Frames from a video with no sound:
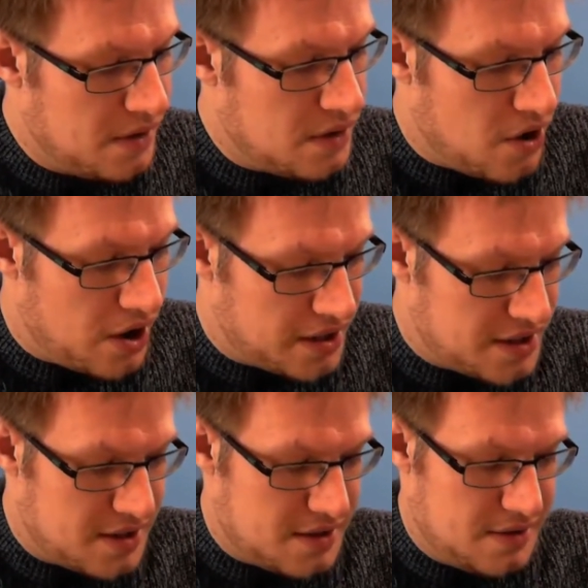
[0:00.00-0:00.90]

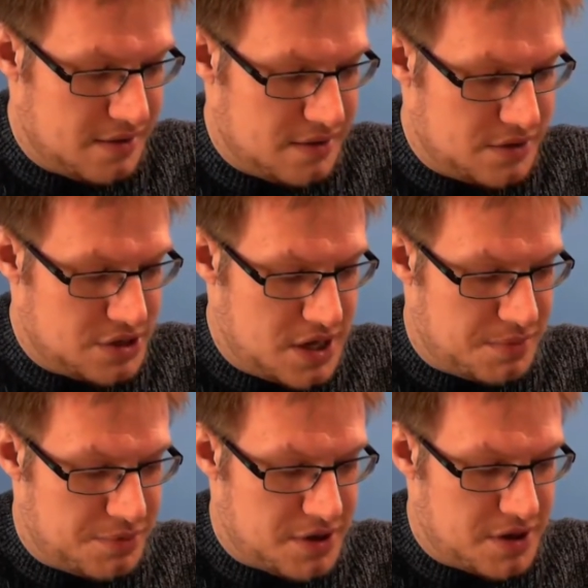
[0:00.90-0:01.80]
Nice. She's
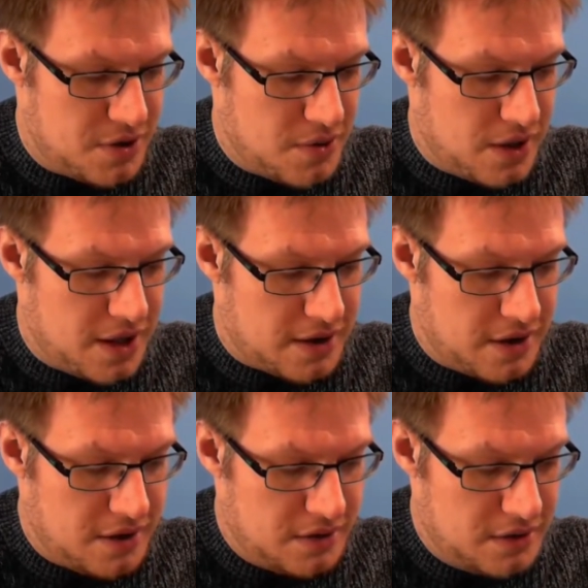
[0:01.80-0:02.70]
pretty cool. I like
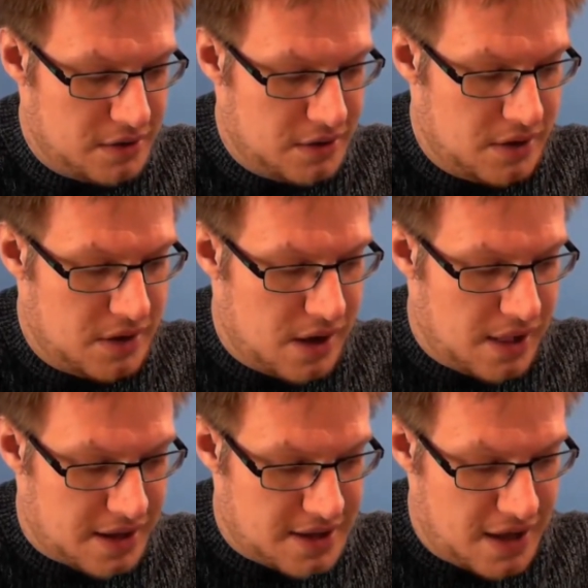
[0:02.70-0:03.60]
her. I
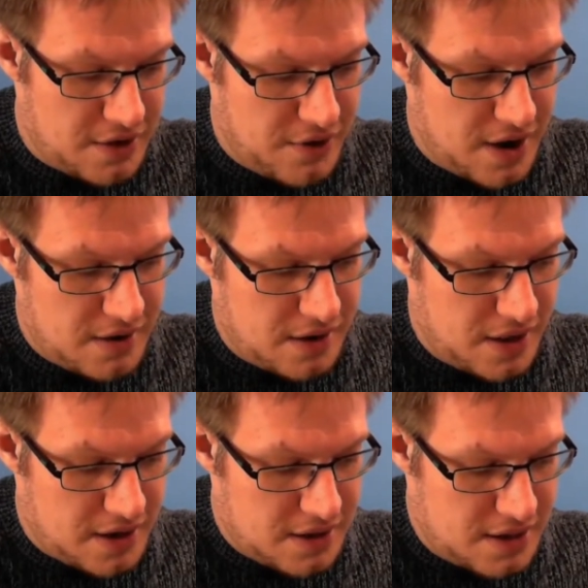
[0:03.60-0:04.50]
like Technocrat. I
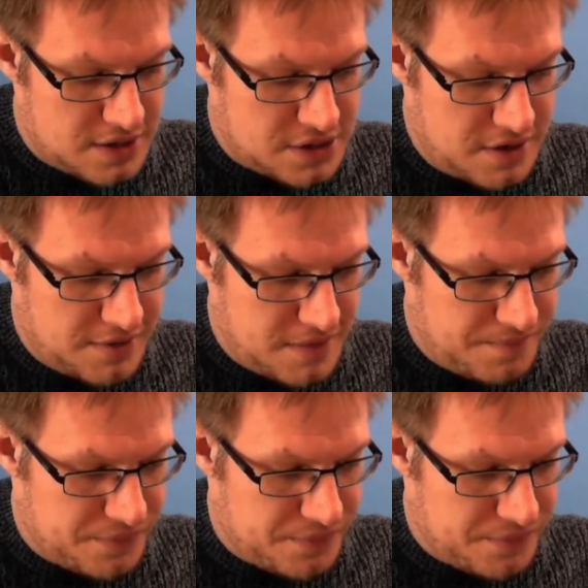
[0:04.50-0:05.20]
like Lady Shiva.